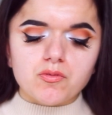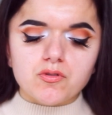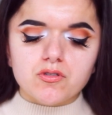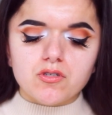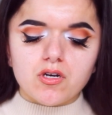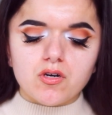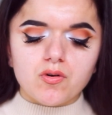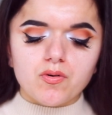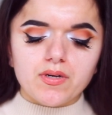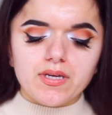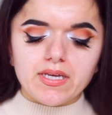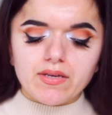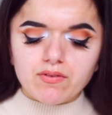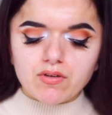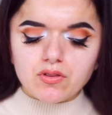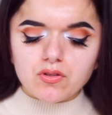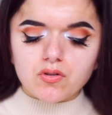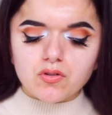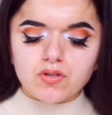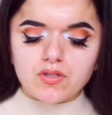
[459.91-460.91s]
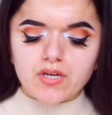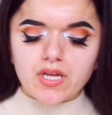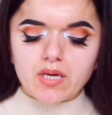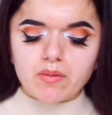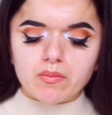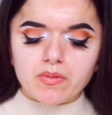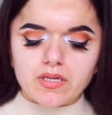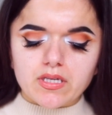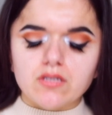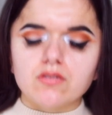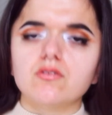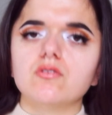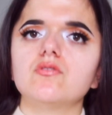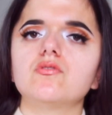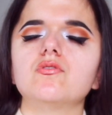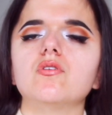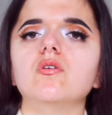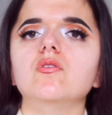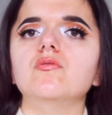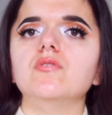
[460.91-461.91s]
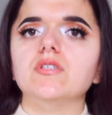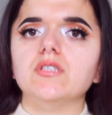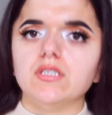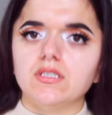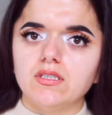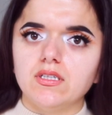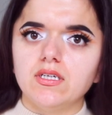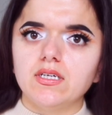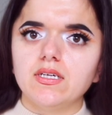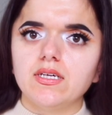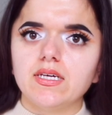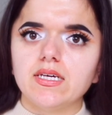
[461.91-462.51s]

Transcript: So even though the name is So Vanilla,